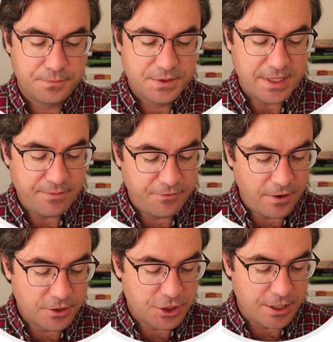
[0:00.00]
same
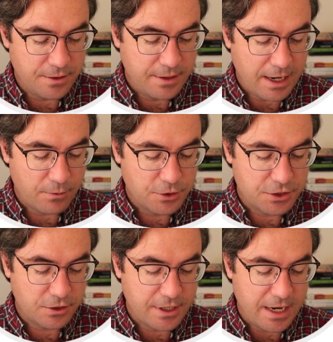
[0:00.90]
function, now we're
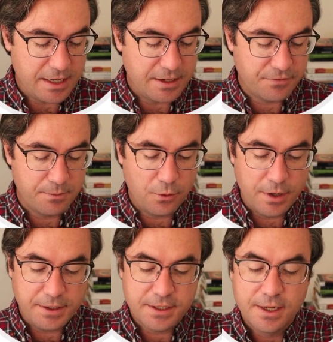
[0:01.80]
just looking at a different
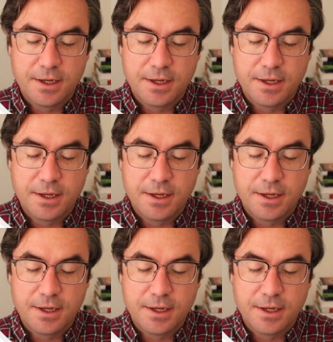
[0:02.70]
point.